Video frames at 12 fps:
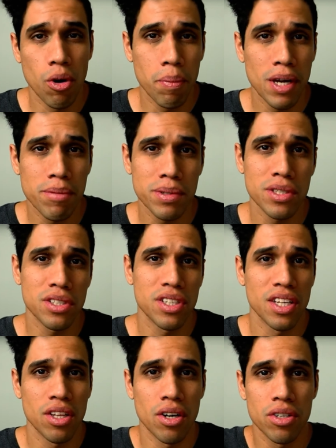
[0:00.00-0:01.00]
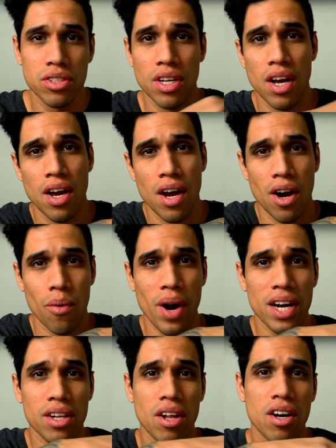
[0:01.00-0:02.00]
You'll be able to see those
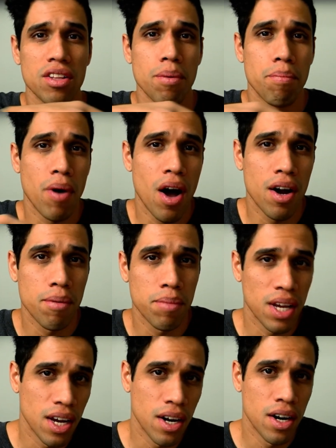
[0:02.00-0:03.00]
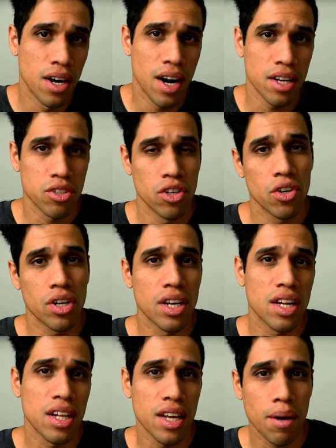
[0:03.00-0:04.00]
right along the bottom here, so you can
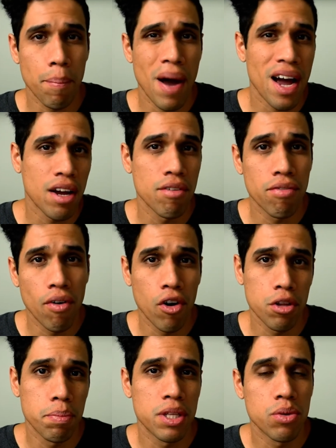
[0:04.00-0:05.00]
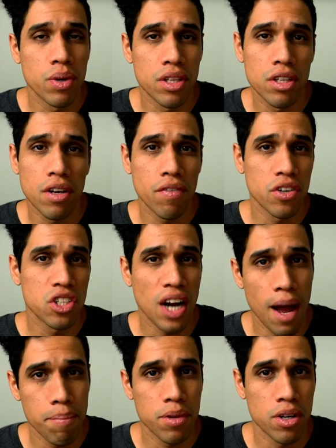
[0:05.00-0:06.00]
click back and forth between the different
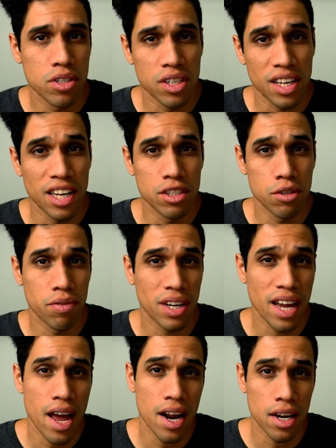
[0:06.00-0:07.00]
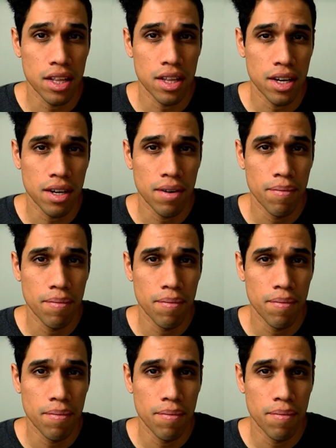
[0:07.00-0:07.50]
chapters in case you forget anything.